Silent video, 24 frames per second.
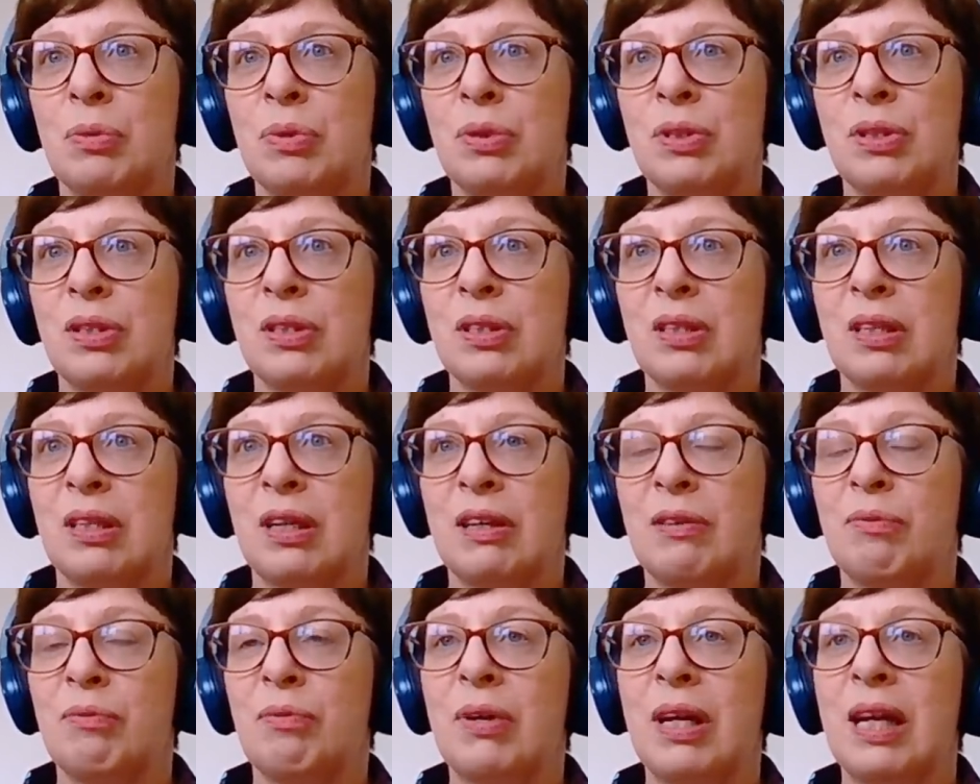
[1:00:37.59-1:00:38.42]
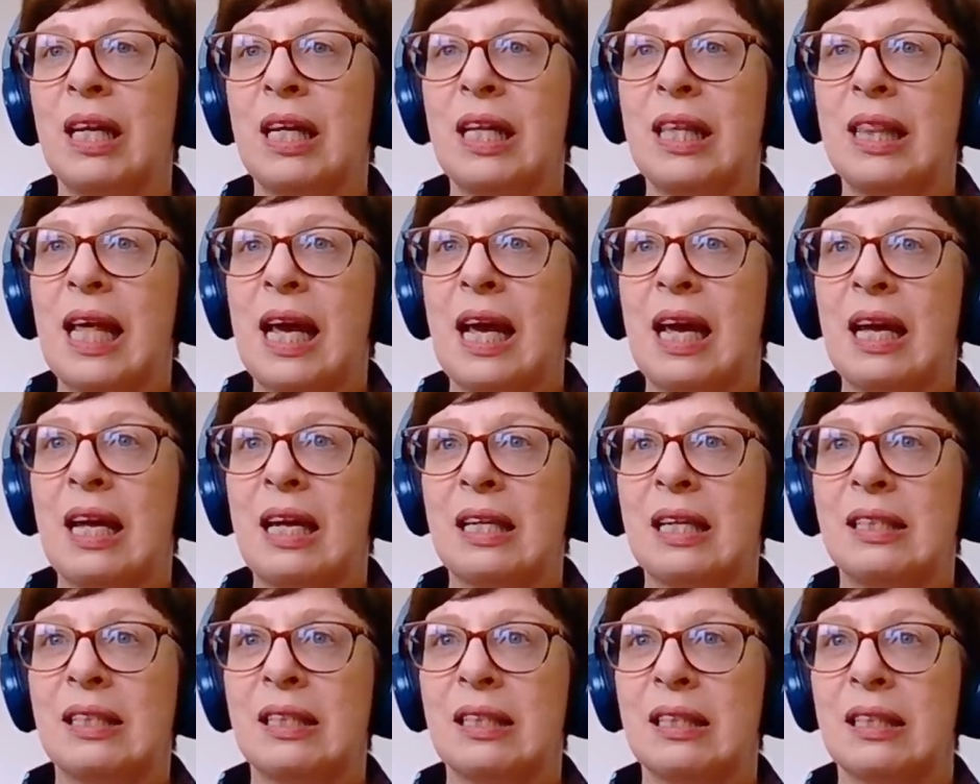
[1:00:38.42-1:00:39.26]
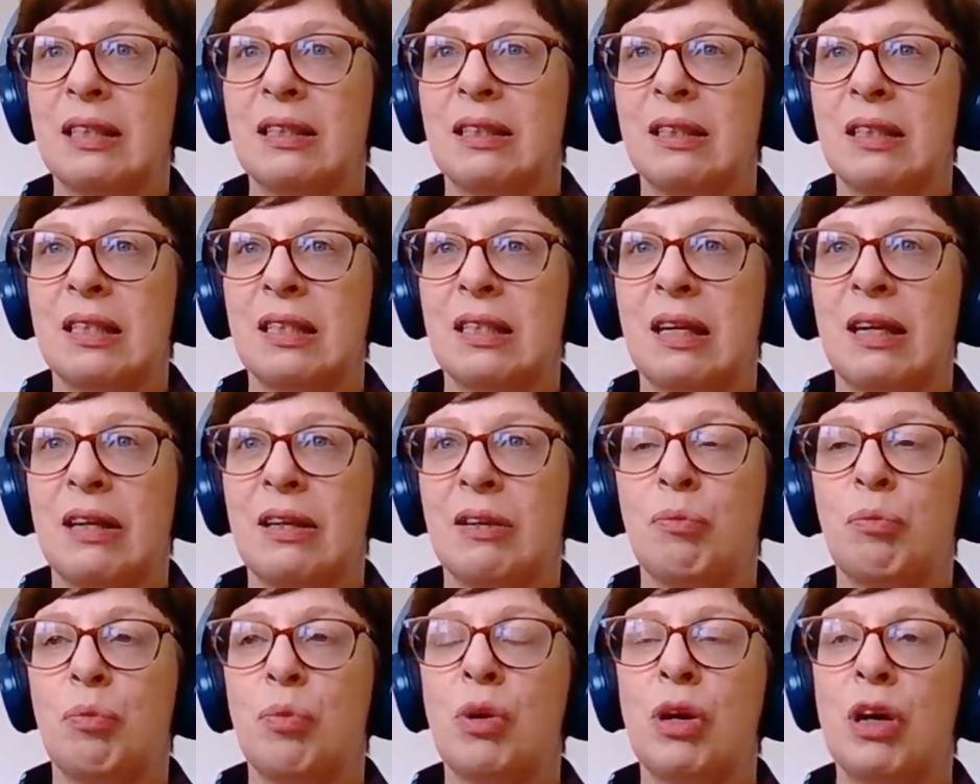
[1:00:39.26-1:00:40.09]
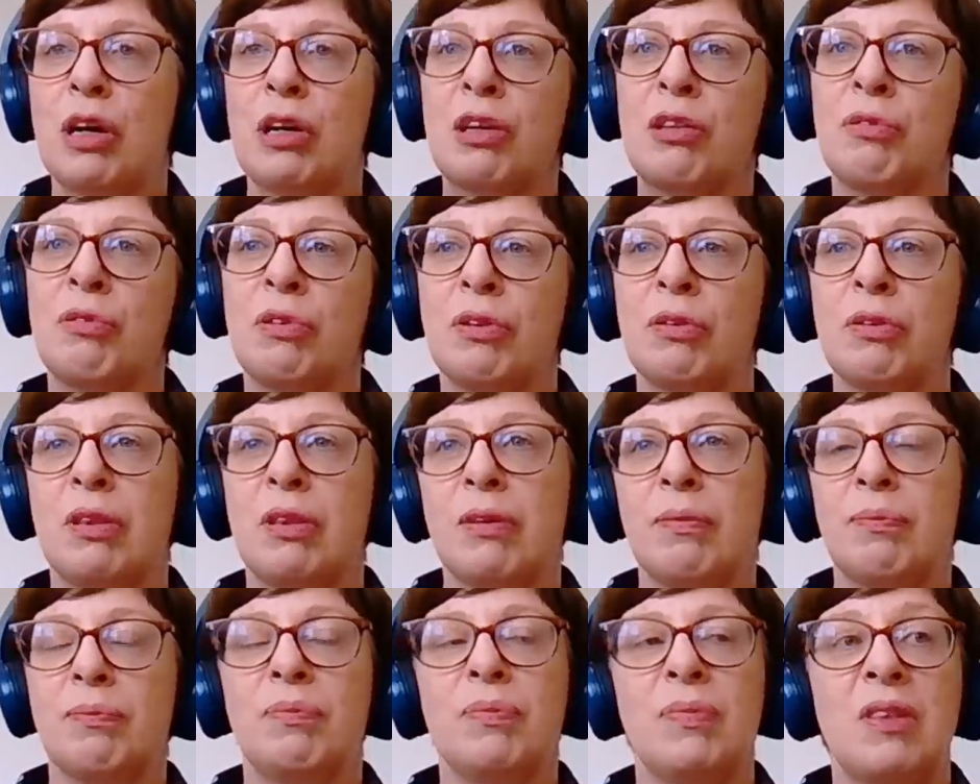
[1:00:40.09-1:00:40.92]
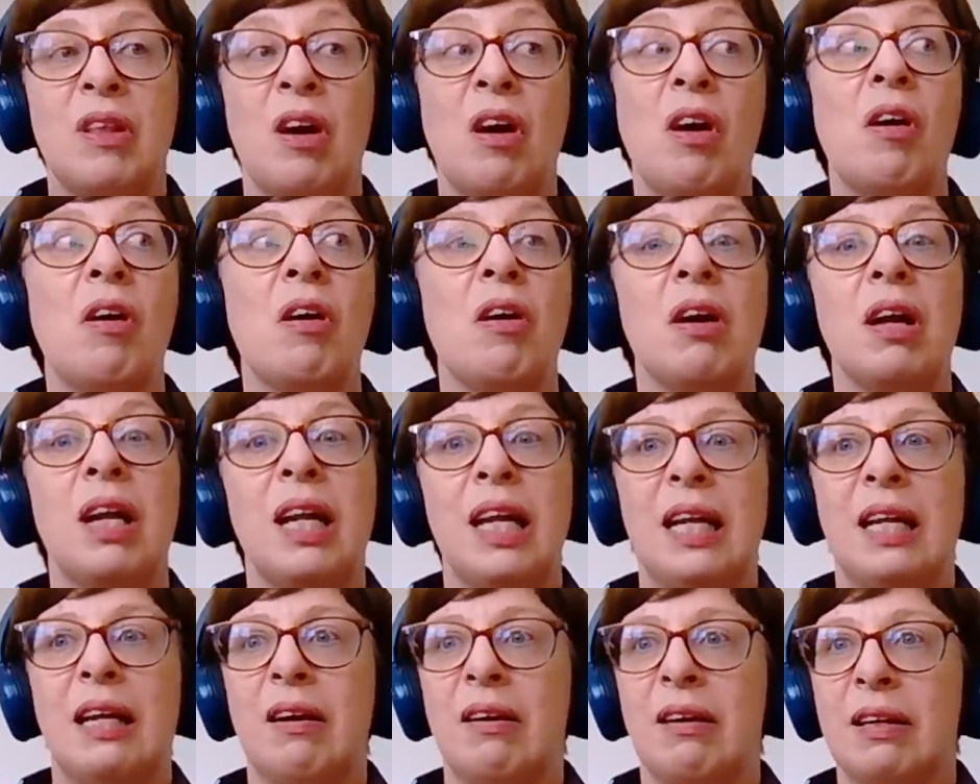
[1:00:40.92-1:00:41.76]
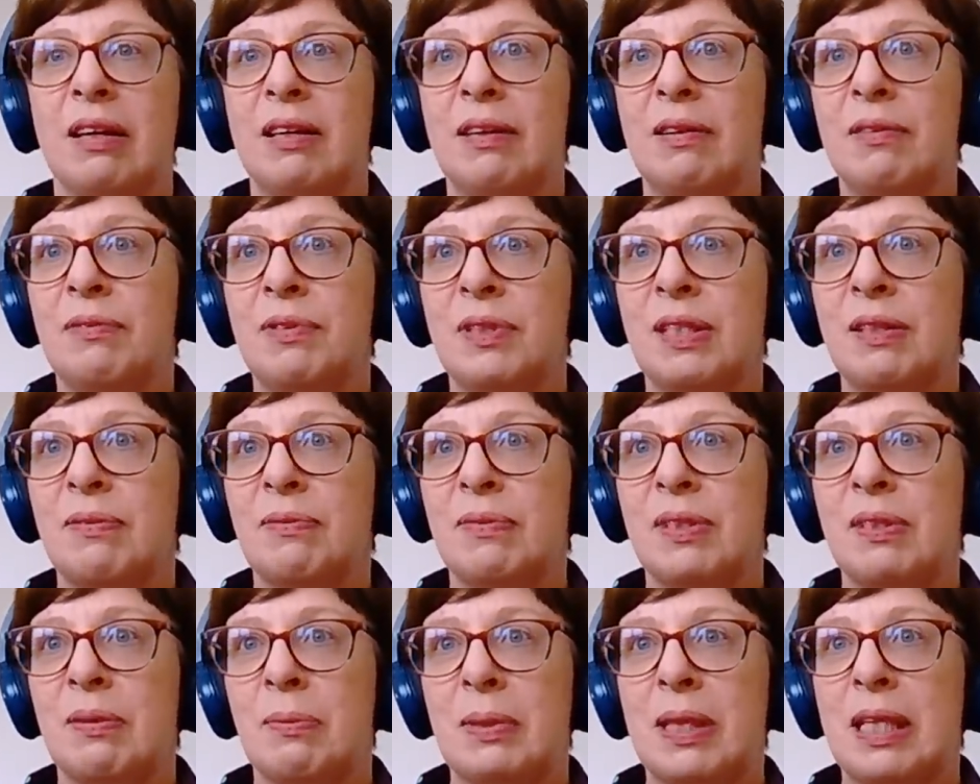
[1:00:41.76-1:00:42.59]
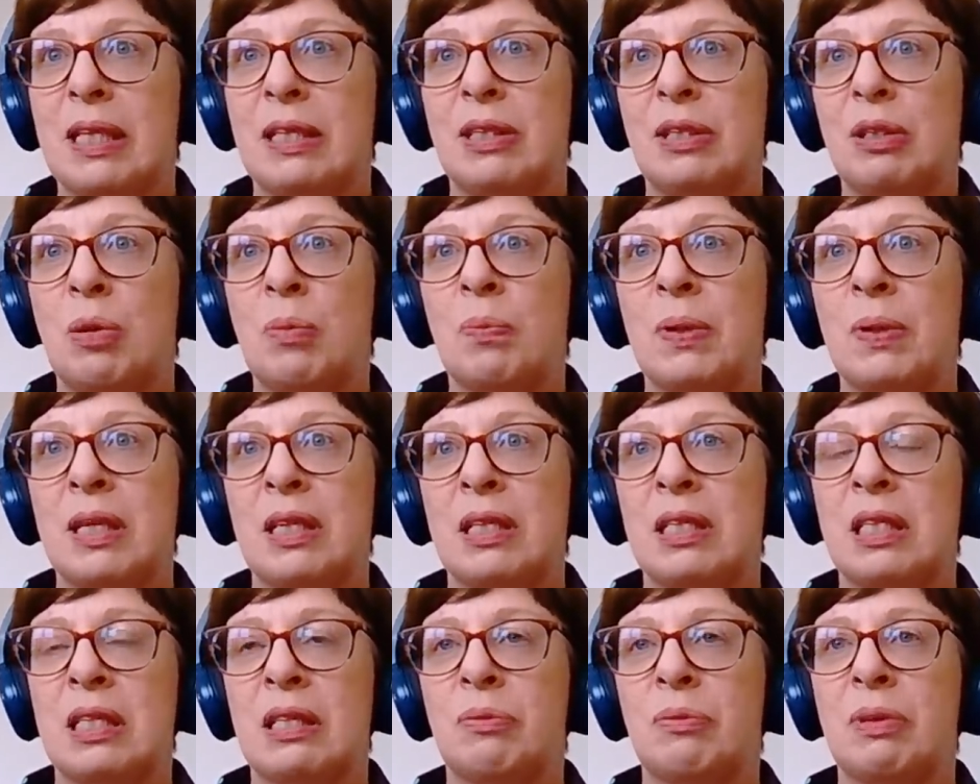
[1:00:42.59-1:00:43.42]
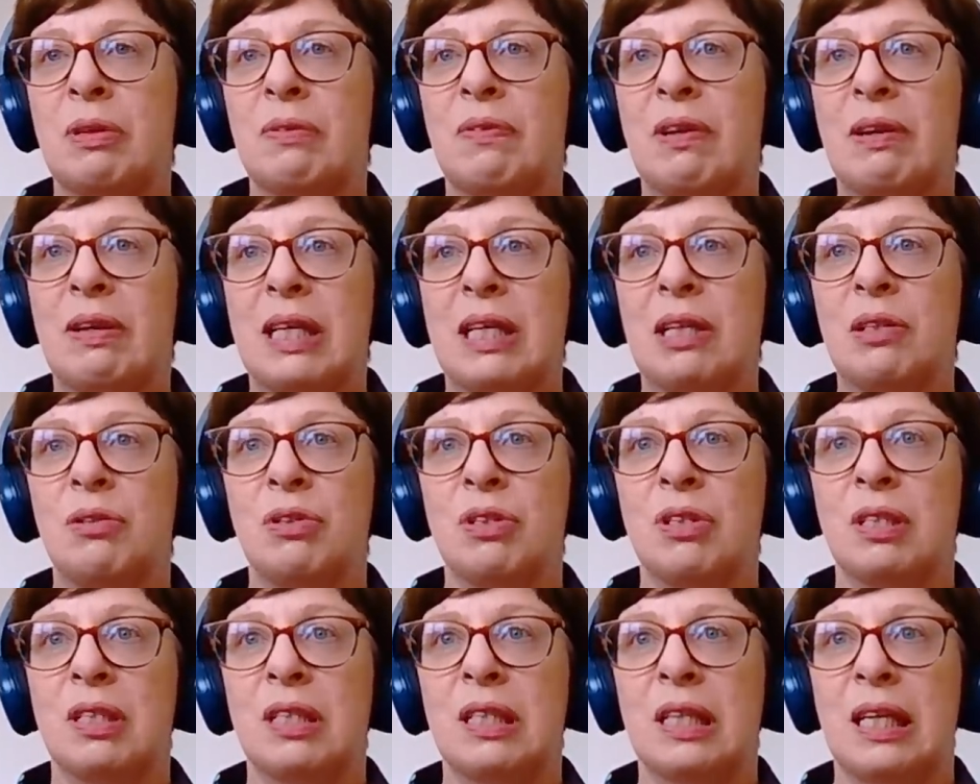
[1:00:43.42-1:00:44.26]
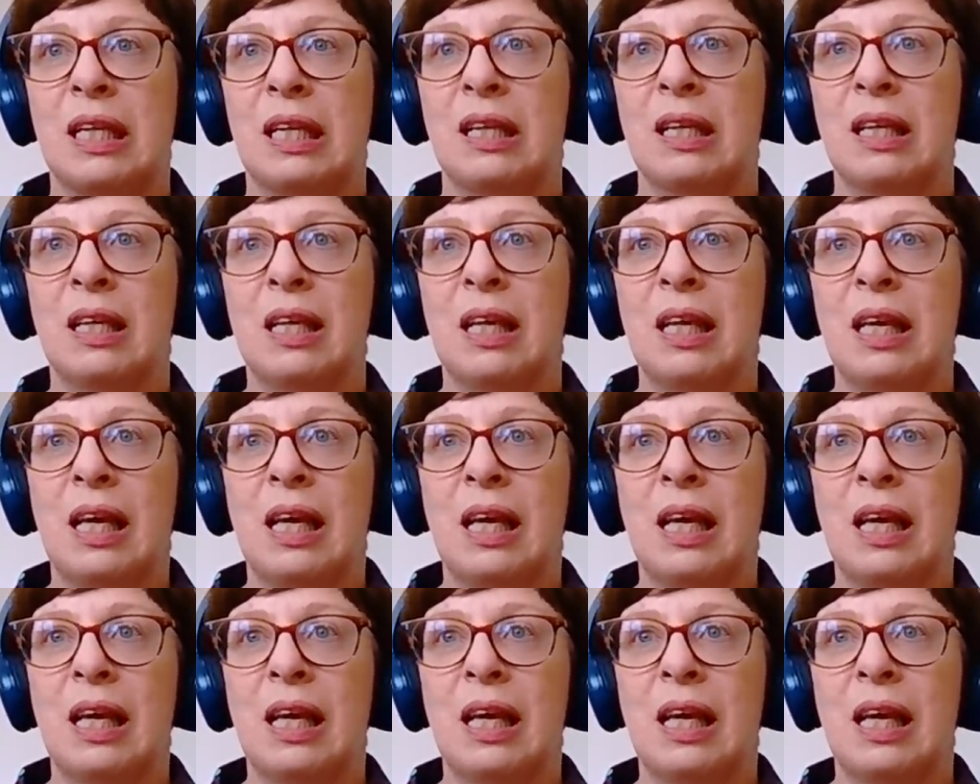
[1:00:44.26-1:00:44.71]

was kind of really there to kind of work through the early lives of some of these topics that we're very interested